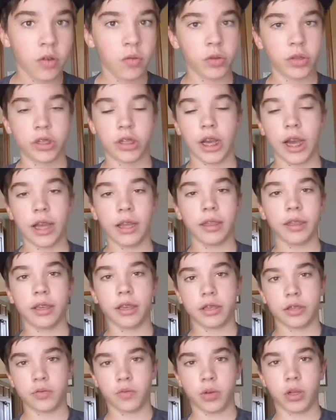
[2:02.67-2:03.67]
which I
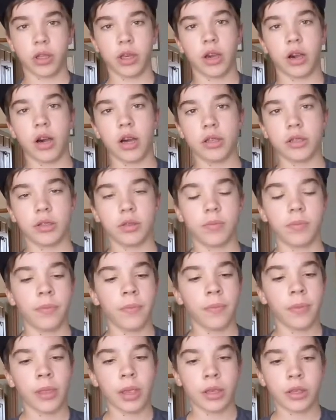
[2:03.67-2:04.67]
think is really awesome.
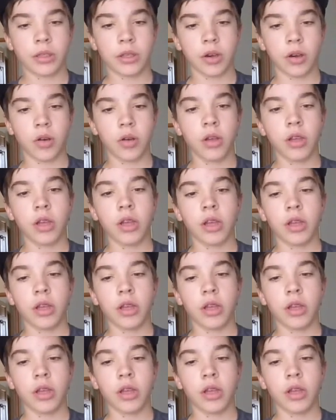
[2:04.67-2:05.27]
So,